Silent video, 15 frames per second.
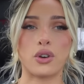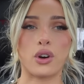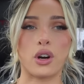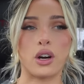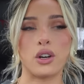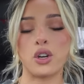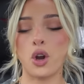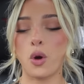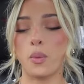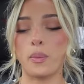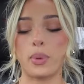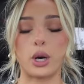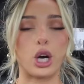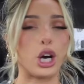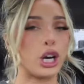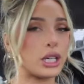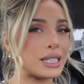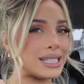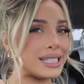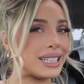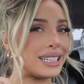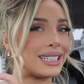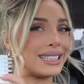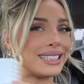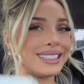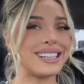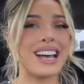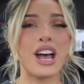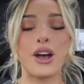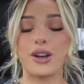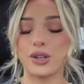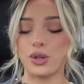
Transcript: your notebooks, uh,